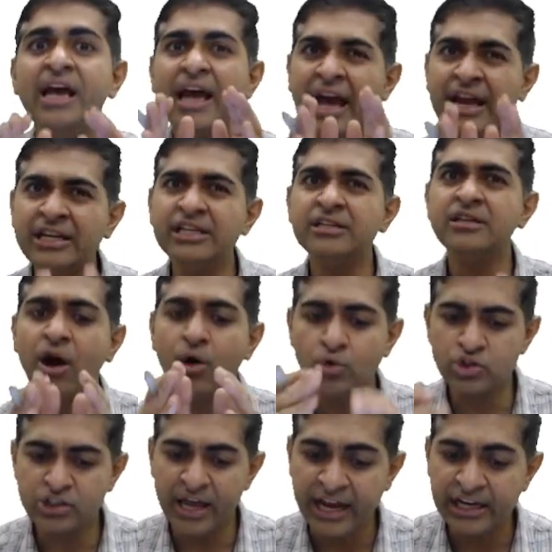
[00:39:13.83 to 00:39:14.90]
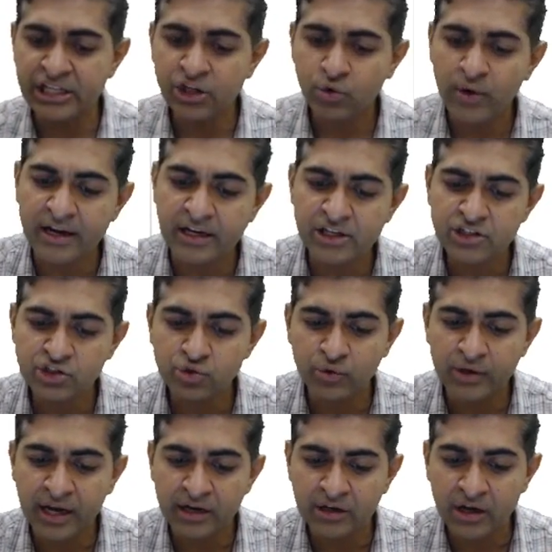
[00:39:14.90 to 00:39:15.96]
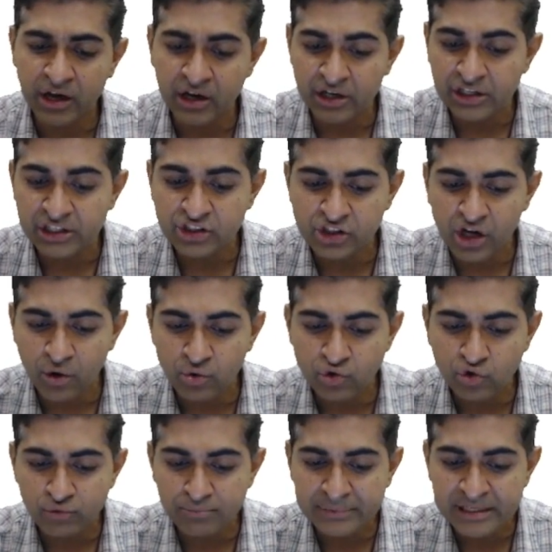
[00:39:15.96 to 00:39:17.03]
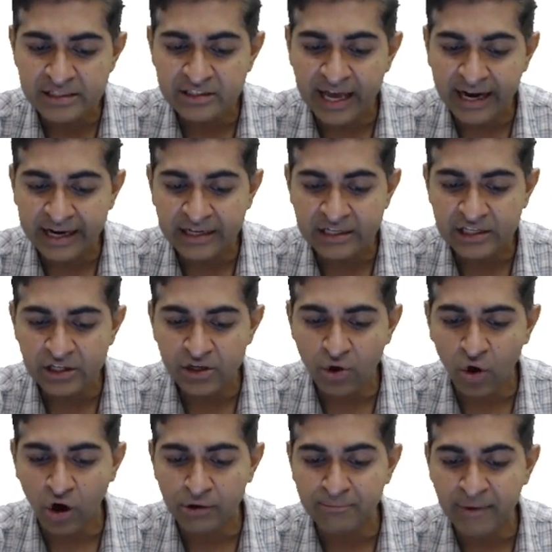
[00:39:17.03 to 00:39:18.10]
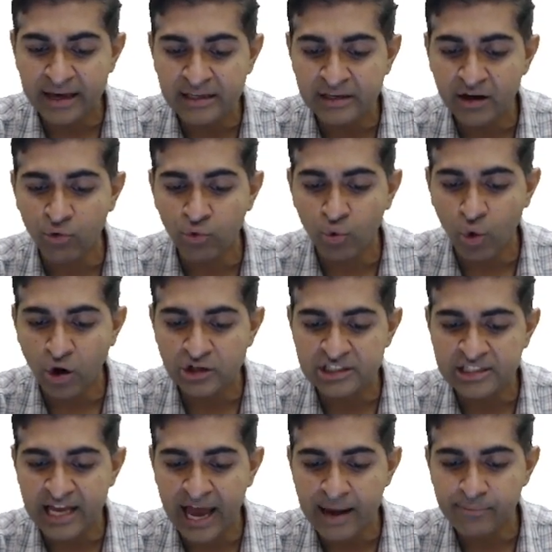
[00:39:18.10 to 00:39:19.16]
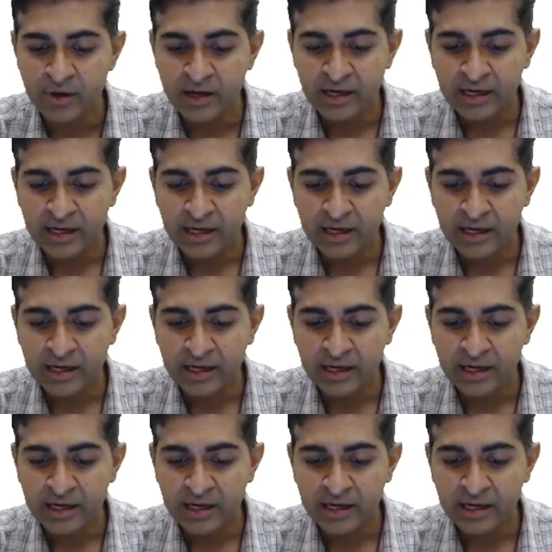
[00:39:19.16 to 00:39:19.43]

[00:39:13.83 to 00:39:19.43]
Any doubts, any queries, you can reach out to me directly on my WhatsApp,